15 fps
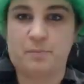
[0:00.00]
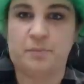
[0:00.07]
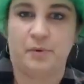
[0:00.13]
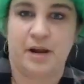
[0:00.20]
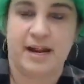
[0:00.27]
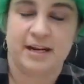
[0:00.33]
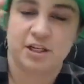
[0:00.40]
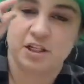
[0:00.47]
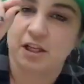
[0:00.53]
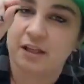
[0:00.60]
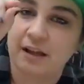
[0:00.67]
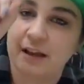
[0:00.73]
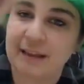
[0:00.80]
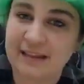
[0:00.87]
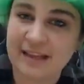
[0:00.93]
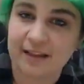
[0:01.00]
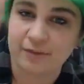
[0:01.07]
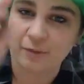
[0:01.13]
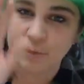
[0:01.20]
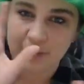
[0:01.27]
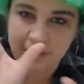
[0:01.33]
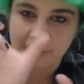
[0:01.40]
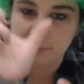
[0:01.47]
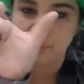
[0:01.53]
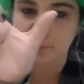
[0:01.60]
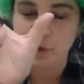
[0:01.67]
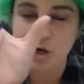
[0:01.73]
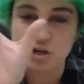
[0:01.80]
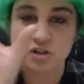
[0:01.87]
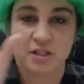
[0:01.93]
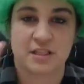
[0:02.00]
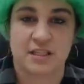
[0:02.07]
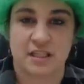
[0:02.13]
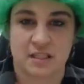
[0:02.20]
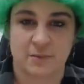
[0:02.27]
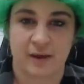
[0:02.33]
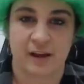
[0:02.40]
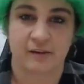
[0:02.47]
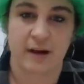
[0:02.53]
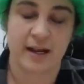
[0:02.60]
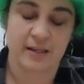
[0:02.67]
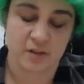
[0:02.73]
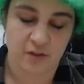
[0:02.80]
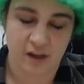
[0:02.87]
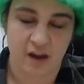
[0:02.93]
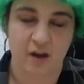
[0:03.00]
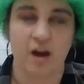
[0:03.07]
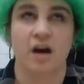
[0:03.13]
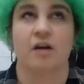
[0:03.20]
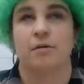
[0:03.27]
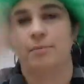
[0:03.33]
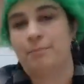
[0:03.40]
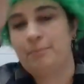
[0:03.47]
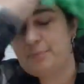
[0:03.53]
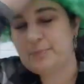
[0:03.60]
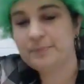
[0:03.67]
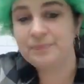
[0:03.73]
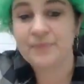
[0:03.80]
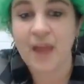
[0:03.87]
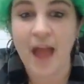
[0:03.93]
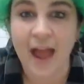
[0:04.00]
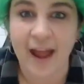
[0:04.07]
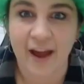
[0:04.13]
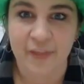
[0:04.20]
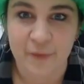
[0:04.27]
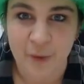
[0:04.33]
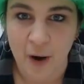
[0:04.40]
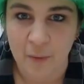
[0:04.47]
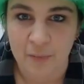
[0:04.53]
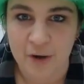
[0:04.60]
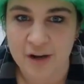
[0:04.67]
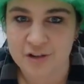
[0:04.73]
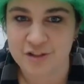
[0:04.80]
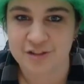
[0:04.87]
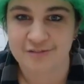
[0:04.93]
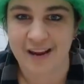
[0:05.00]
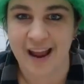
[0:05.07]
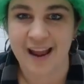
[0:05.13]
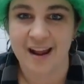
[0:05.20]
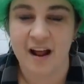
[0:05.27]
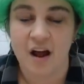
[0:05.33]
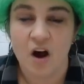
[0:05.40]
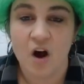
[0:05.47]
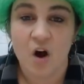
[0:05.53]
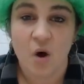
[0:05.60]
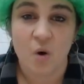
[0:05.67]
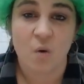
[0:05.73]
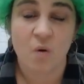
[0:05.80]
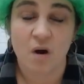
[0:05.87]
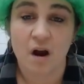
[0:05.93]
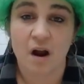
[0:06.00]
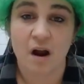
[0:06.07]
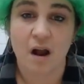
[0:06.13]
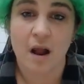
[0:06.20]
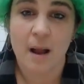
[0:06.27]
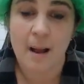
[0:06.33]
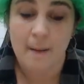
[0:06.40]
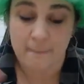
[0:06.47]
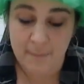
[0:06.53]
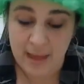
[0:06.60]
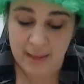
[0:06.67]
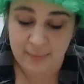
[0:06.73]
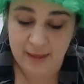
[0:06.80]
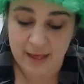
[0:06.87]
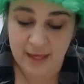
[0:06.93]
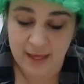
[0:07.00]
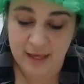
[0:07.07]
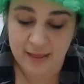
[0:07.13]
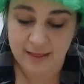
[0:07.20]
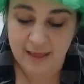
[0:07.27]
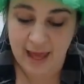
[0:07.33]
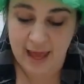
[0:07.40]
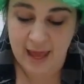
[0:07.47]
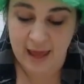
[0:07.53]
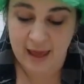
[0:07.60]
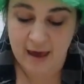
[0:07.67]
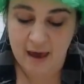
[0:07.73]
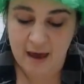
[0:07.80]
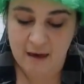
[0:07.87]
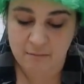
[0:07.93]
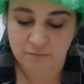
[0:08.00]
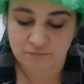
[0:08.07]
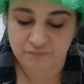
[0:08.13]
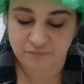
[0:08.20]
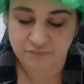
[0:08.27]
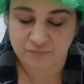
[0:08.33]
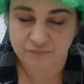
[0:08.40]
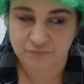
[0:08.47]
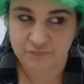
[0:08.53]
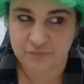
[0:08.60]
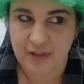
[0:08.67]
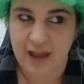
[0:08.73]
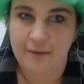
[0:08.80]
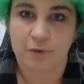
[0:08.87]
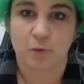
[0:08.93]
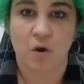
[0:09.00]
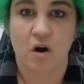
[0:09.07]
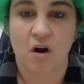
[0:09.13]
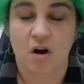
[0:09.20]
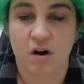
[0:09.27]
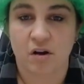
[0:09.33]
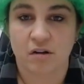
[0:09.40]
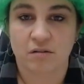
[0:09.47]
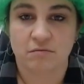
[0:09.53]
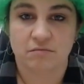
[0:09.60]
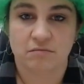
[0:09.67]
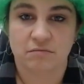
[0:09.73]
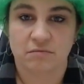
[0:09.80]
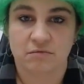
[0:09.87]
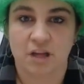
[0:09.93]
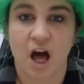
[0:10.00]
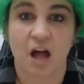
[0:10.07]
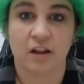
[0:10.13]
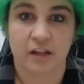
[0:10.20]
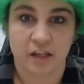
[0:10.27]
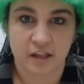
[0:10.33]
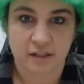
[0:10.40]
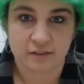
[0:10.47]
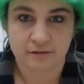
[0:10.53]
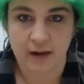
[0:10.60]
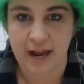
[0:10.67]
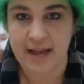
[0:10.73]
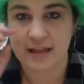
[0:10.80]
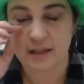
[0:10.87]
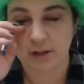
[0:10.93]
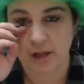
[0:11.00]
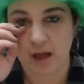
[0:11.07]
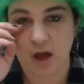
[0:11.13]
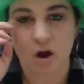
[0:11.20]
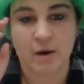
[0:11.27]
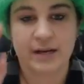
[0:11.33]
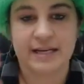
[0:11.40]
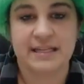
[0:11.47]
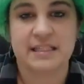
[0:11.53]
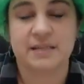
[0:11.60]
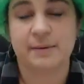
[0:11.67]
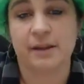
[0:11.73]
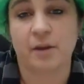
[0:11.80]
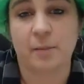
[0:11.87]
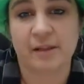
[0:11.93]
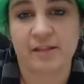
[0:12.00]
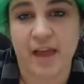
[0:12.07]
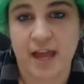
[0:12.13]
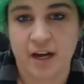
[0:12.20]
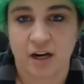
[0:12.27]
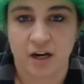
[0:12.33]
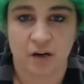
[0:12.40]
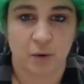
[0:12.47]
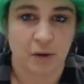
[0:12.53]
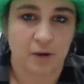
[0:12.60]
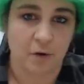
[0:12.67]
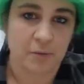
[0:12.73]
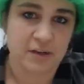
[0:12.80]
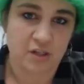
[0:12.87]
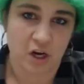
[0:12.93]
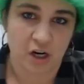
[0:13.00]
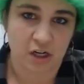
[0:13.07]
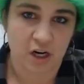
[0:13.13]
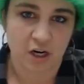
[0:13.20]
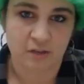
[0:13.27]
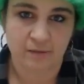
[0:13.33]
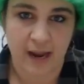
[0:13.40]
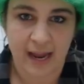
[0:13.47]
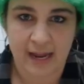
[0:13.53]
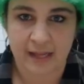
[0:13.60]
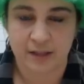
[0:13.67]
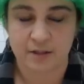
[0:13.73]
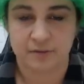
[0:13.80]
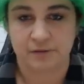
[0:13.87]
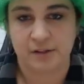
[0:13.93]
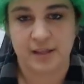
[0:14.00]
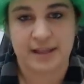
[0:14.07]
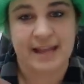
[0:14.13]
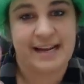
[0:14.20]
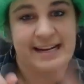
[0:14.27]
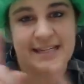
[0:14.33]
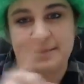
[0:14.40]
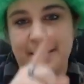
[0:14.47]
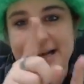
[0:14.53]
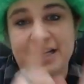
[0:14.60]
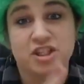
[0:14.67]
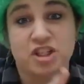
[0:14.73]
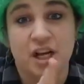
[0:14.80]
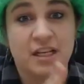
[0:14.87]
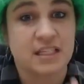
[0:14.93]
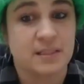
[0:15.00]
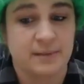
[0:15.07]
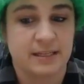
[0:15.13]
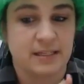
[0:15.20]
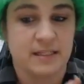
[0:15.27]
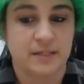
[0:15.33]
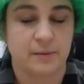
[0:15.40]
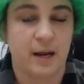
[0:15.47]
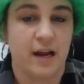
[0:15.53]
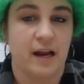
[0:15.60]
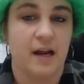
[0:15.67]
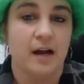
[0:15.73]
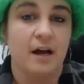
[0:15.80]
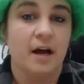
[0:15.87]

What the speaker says: branch, a little leaf with a brush that's this big, right? So they go, oh, I got the wrong brush, right? Or maybe they have the wrong color, right? They're like, oh, it needs to be a little bit lighter or a little bit darker, right? And they need to make adjustments, right,